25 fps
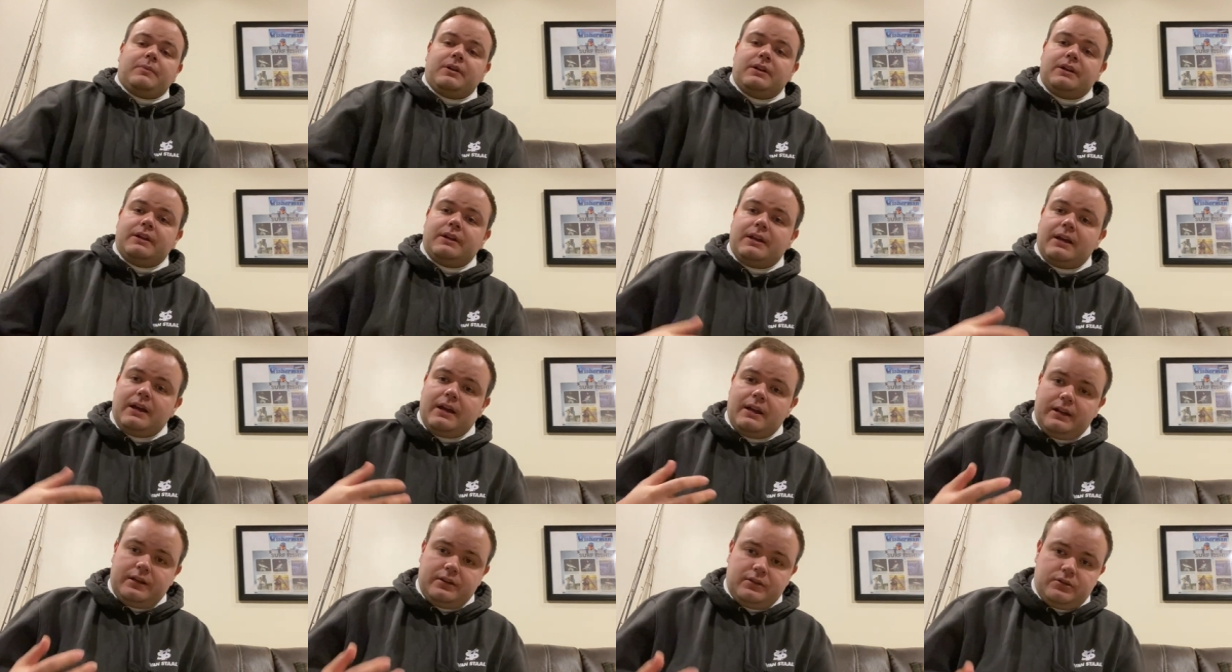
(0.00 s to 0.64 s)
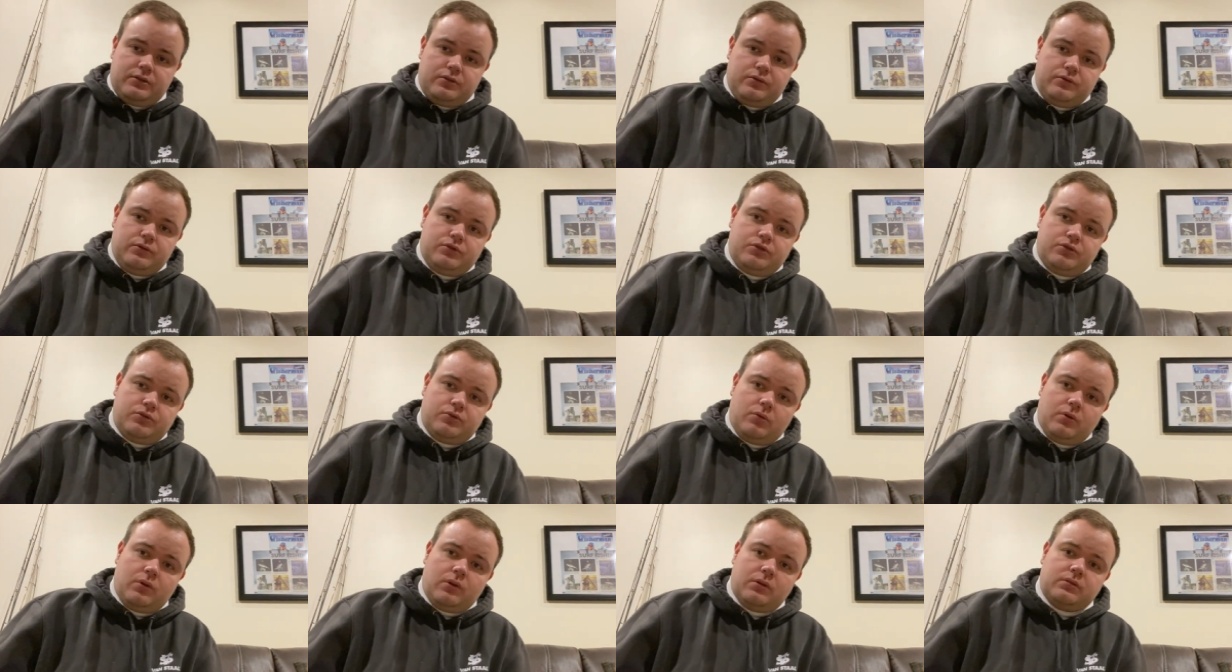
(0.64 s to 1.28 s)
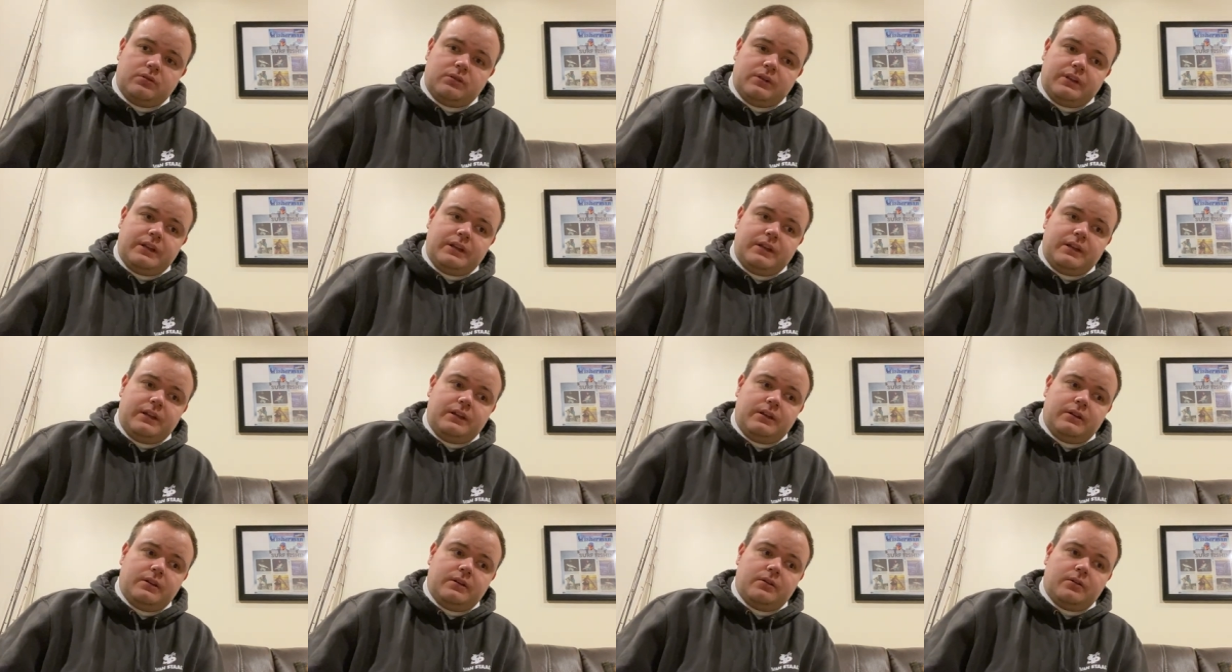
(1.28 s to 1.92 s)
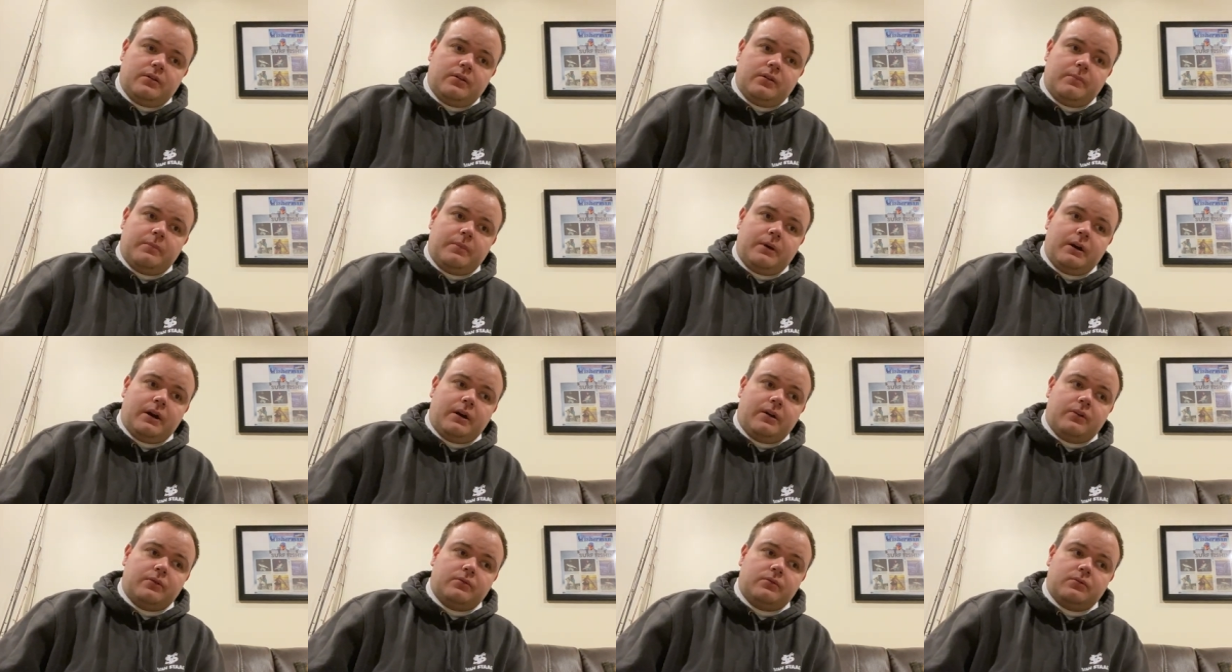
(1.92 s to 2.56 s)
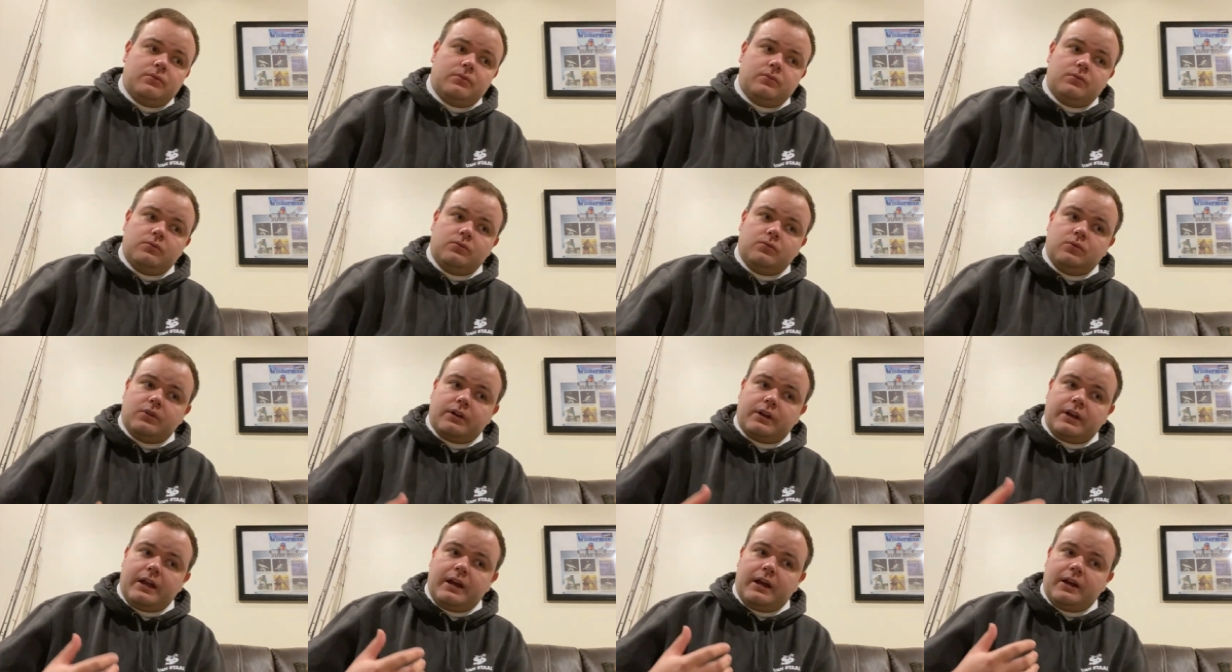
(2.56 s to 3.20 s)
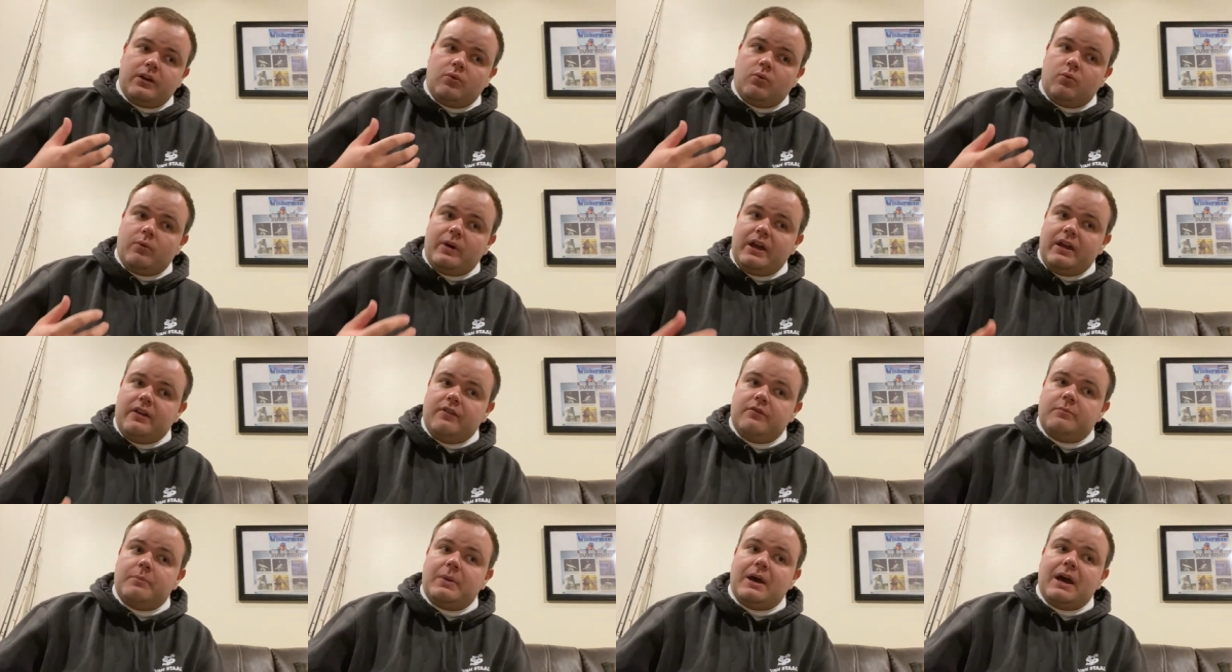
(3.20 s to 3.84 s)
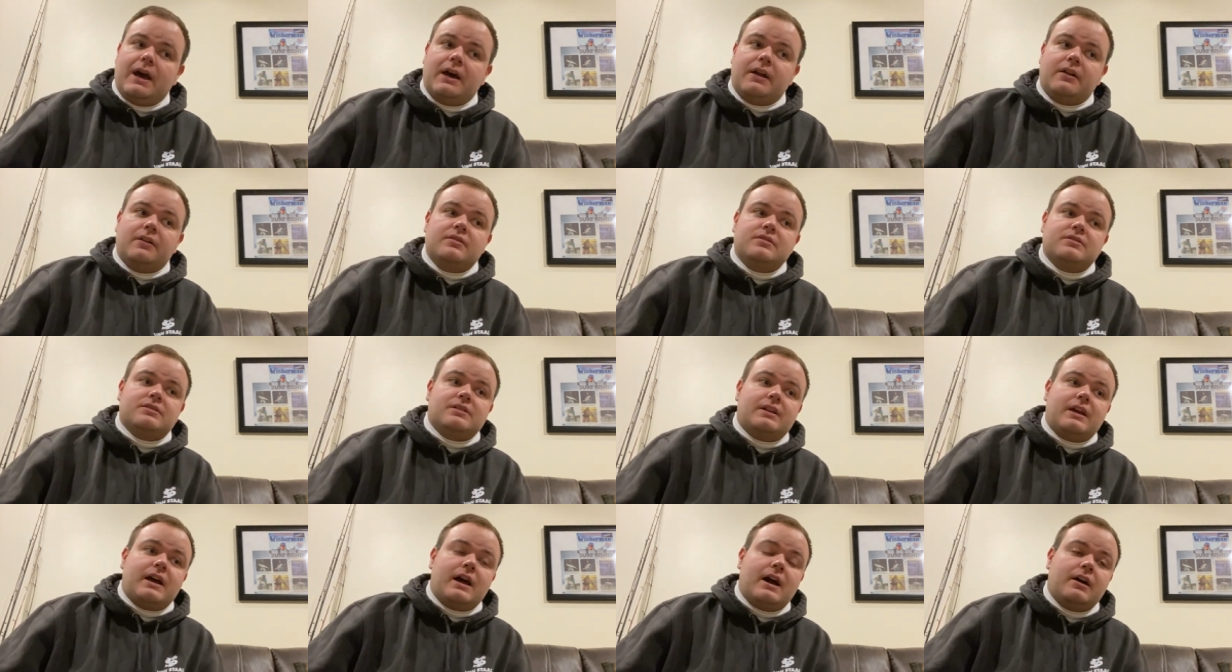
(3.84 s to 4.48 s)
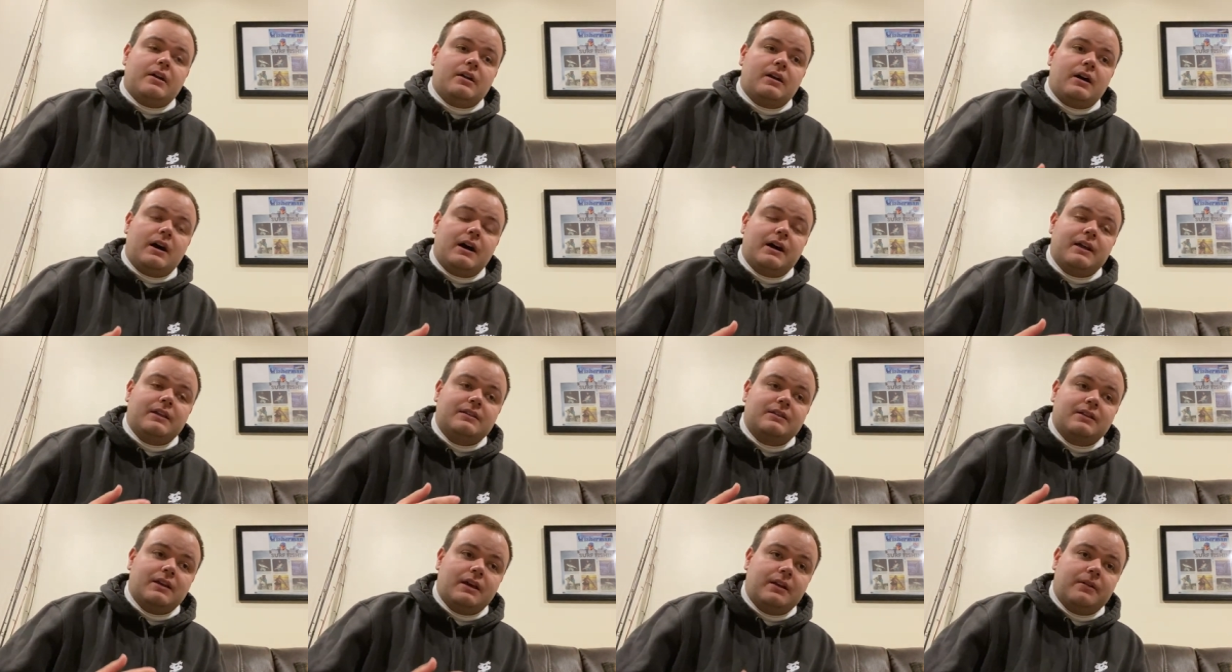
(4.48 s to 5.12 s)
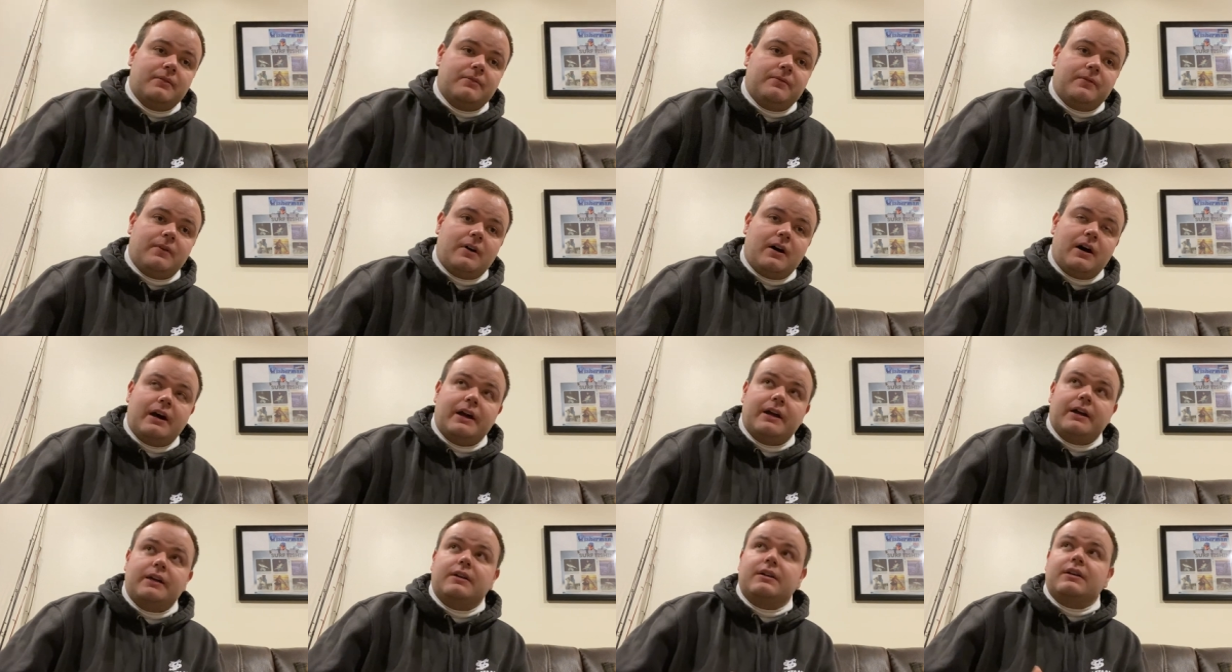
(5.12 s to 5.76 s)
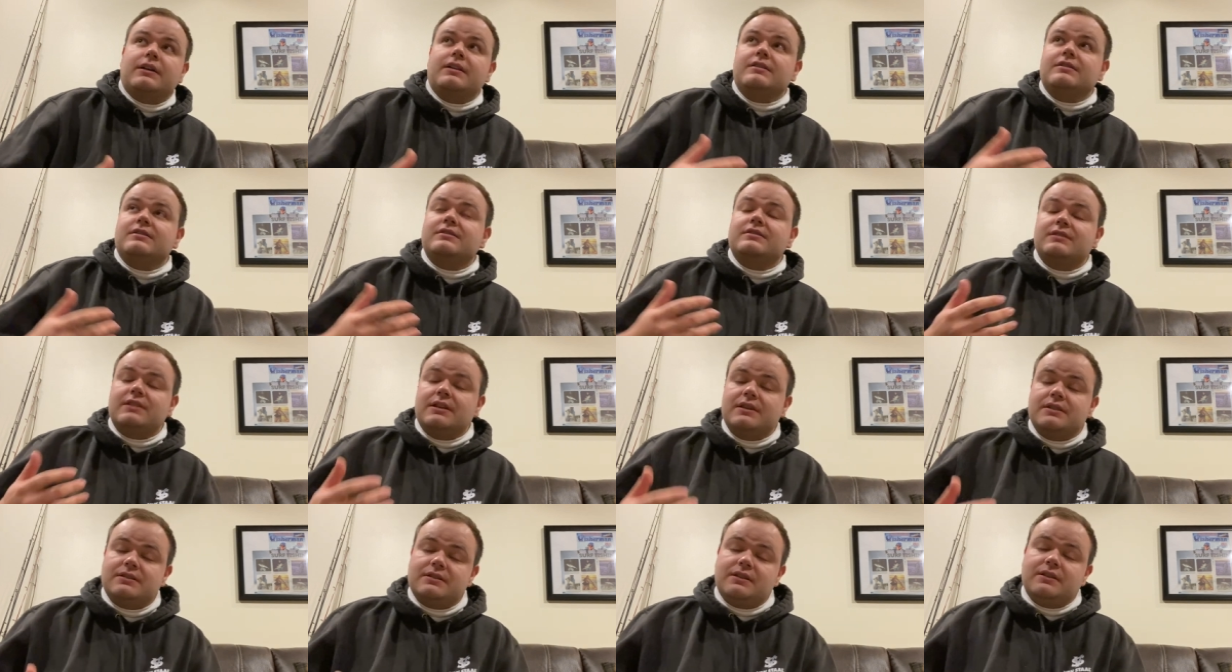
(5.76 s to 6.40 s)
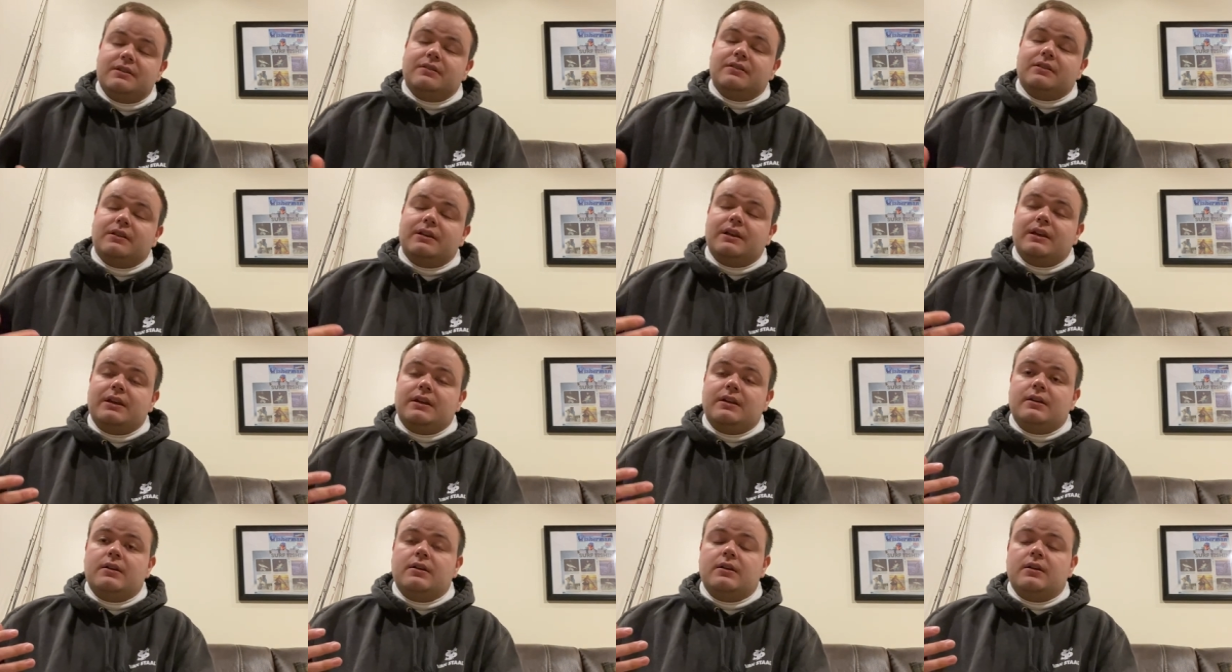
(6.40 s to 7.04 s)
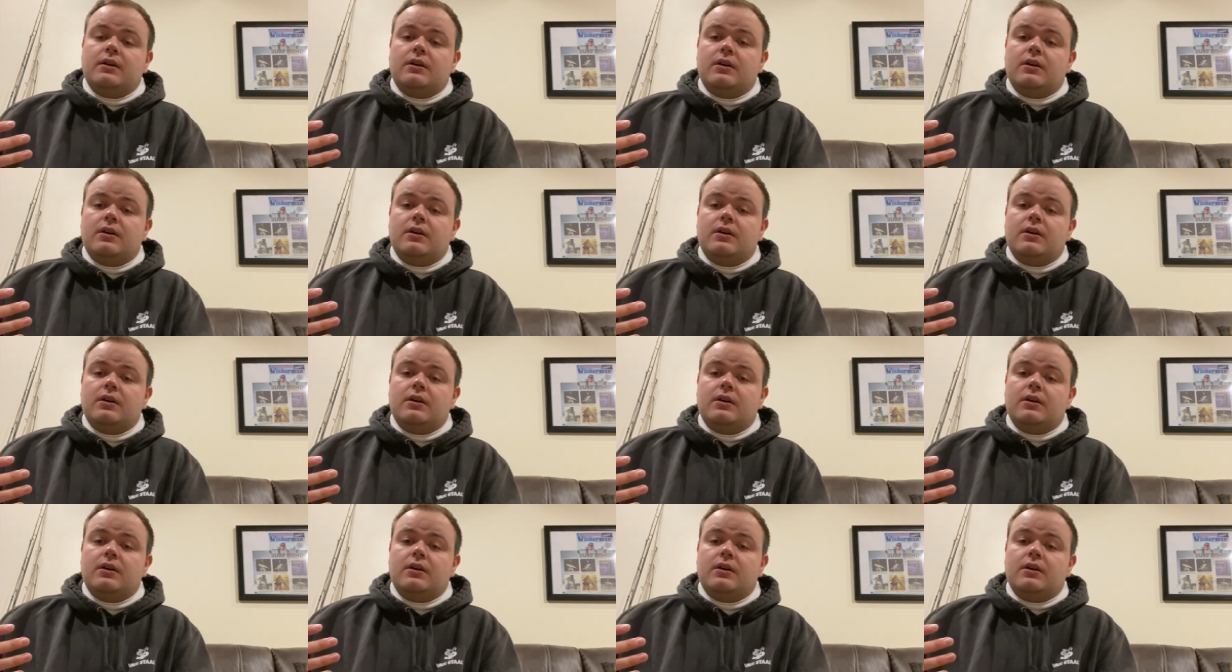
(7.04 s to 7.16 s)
going to get into shortly about looking at wave patterns and how to identify consistently